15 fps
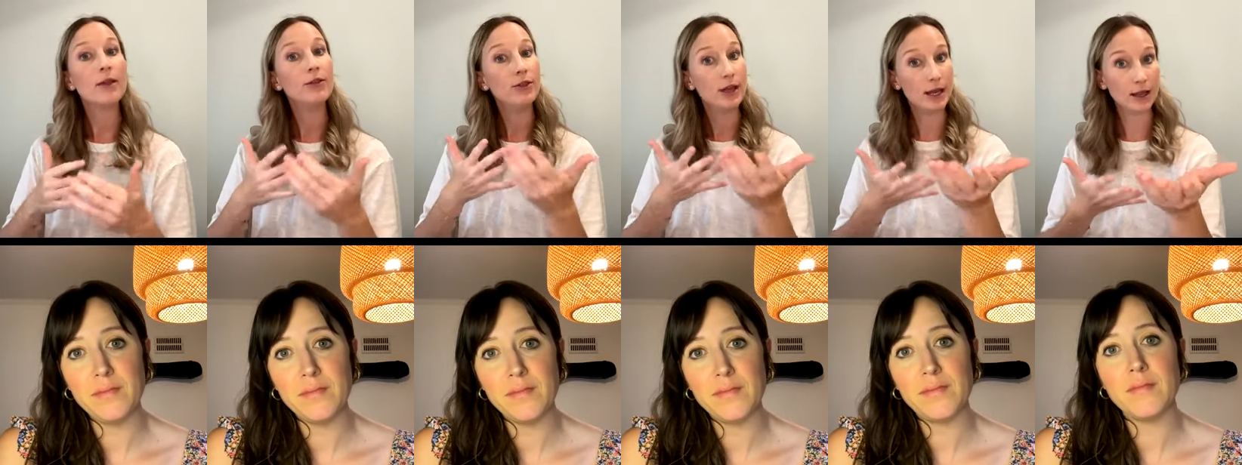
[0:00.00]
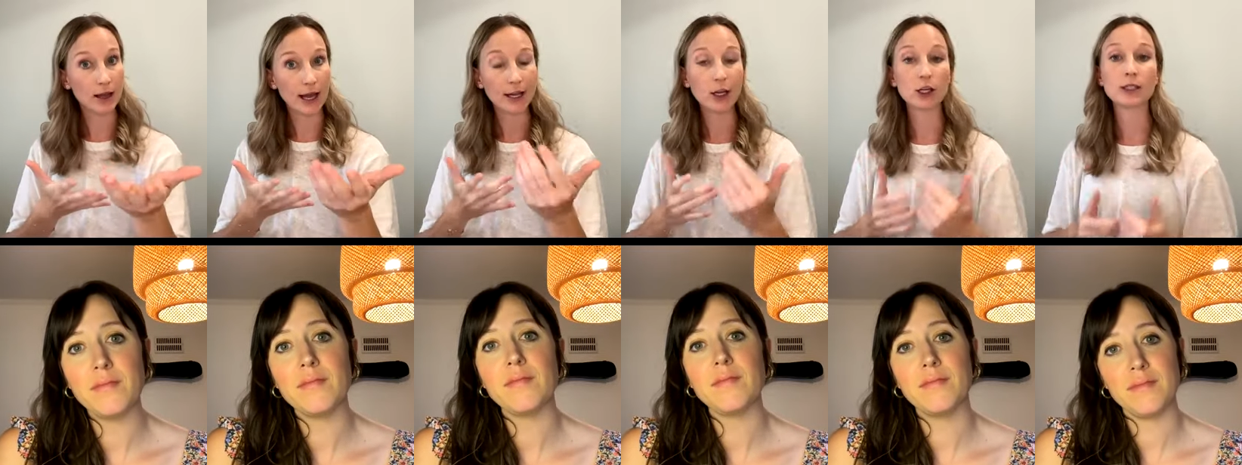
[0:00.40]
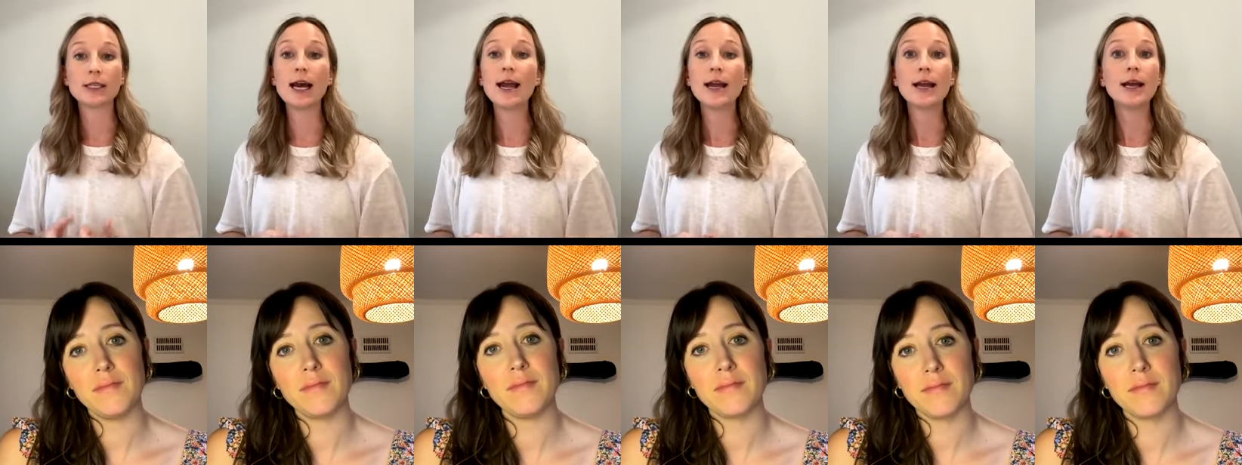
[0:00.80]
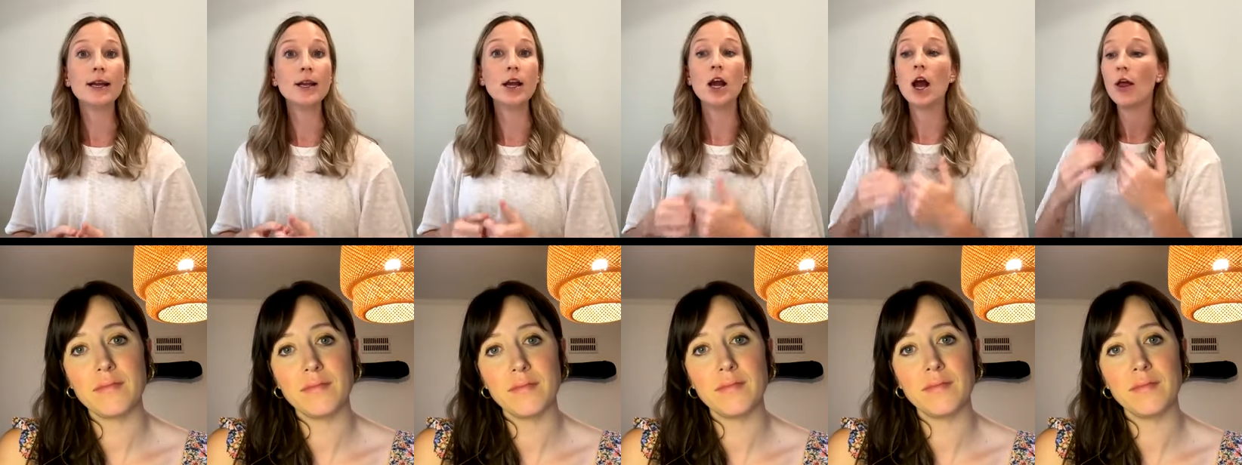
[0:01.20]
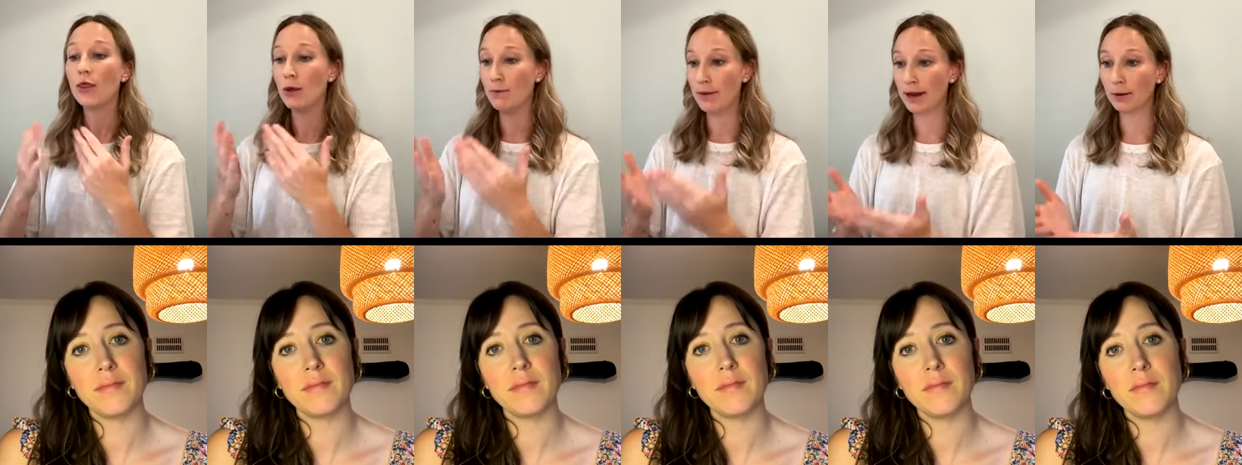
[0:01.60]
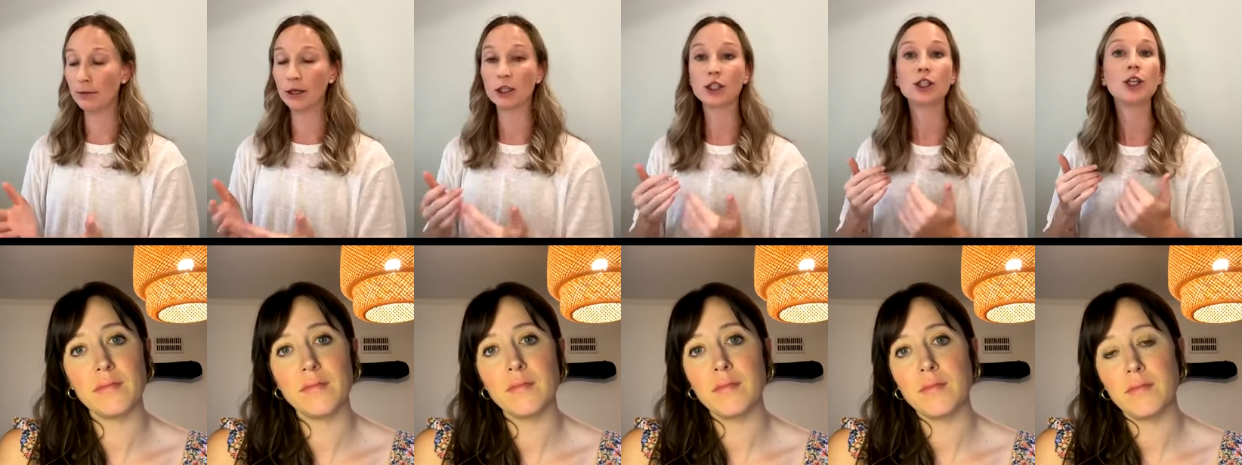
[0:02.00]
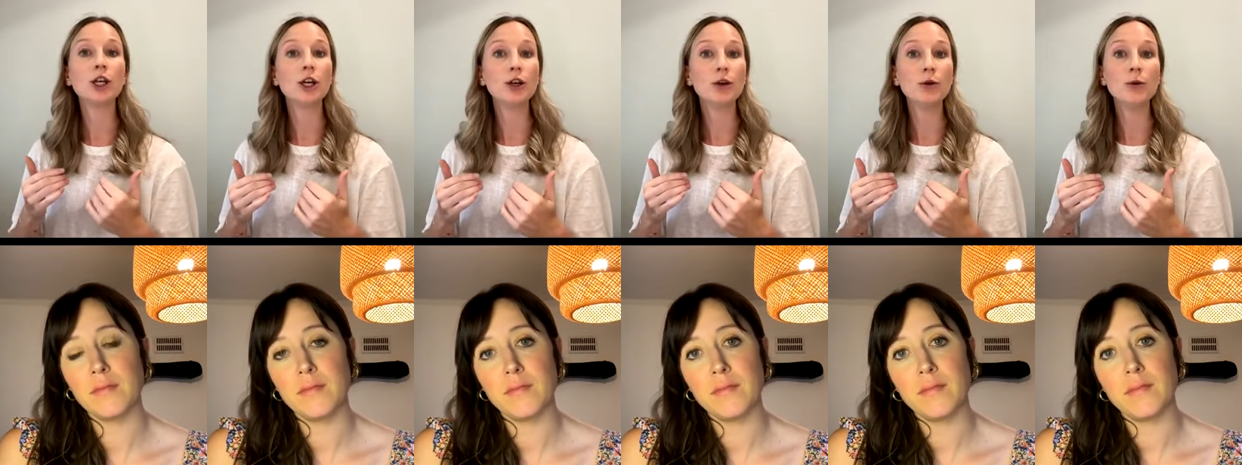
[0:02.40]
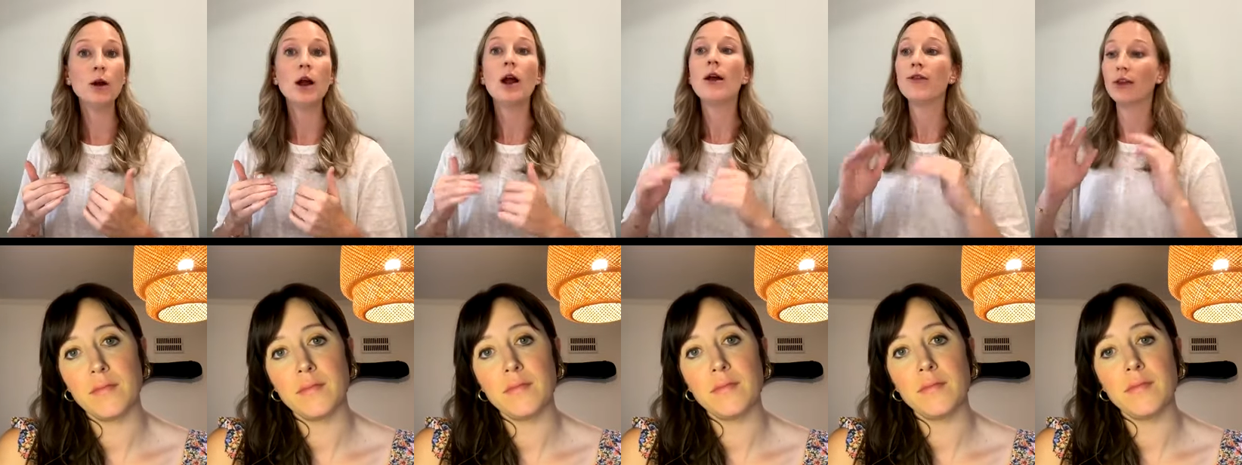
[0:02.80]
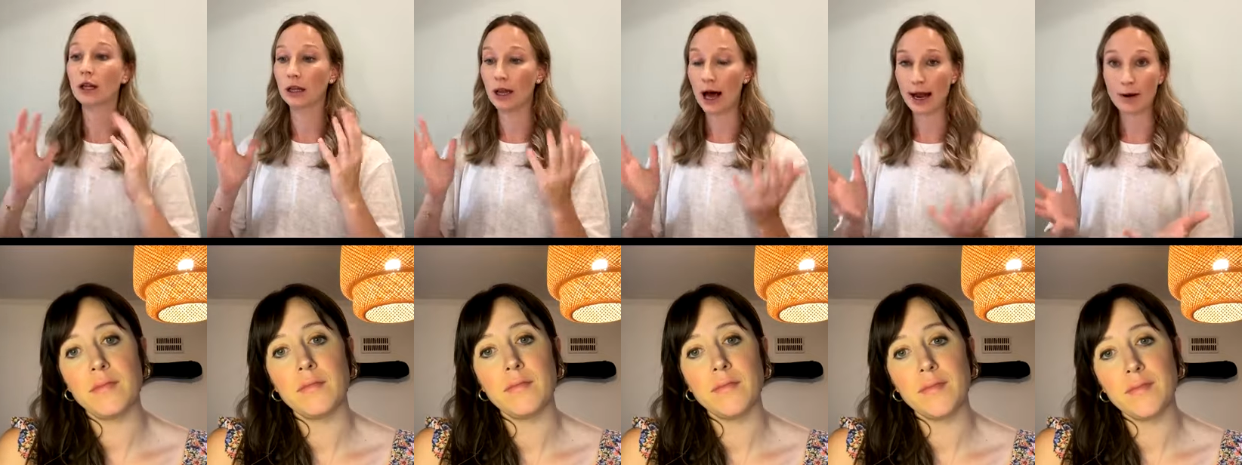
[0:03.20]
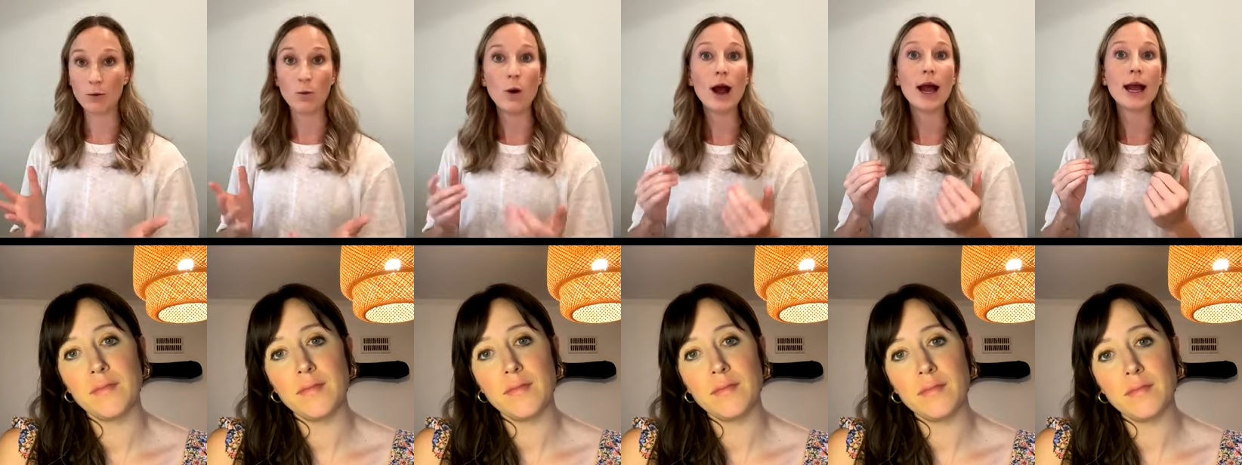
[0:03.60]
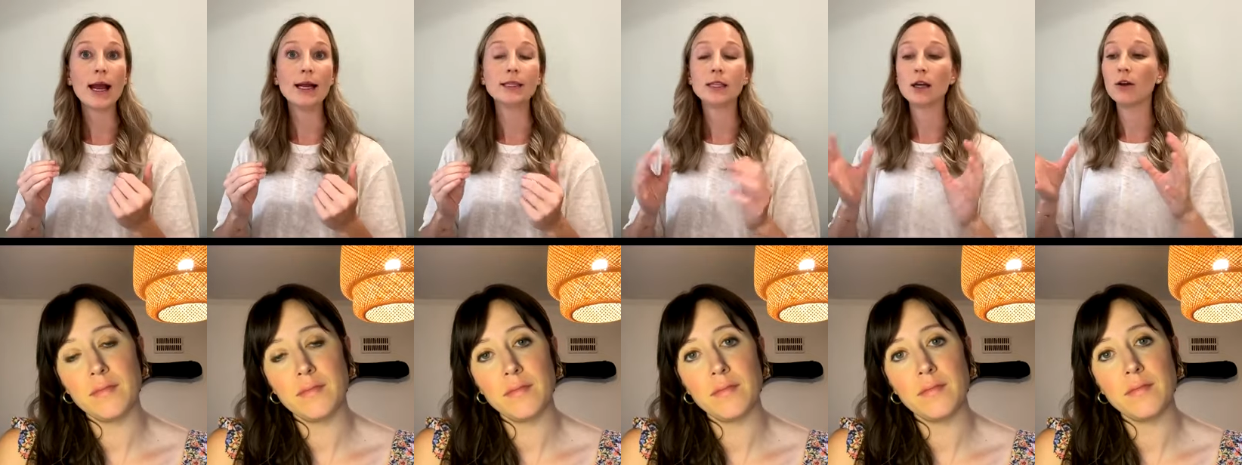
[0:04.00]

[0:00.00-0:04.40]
Speaker 1: then, like you're saying, the minimalist shoe, the lightweight,